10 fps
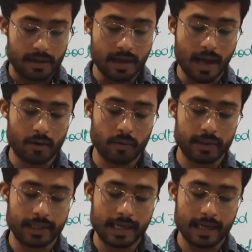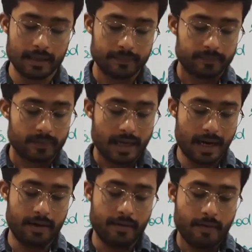diarrhea.
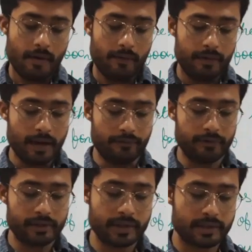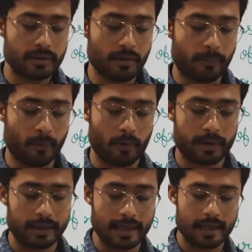And deficiency of
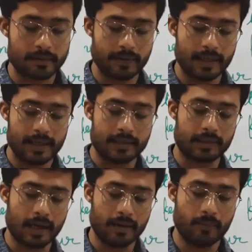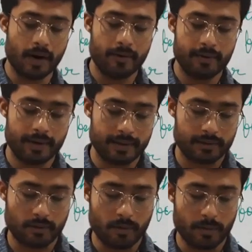protein as well as carbohydrate
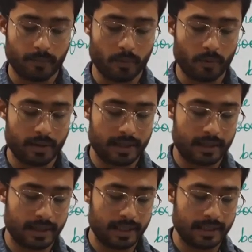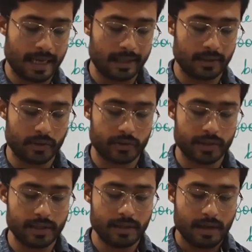is called protein
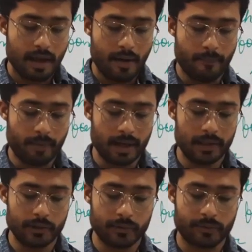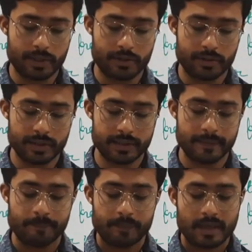energy
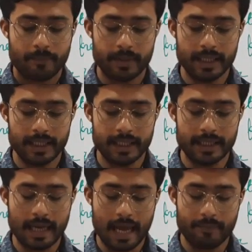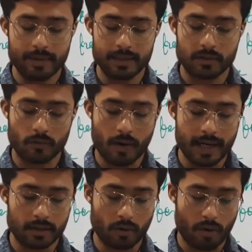malnutrition. PEM is
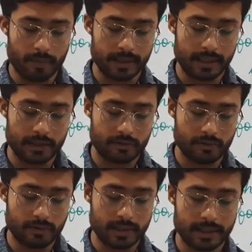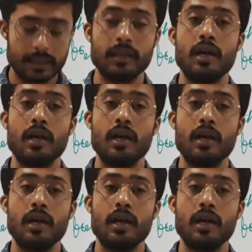quite common in children in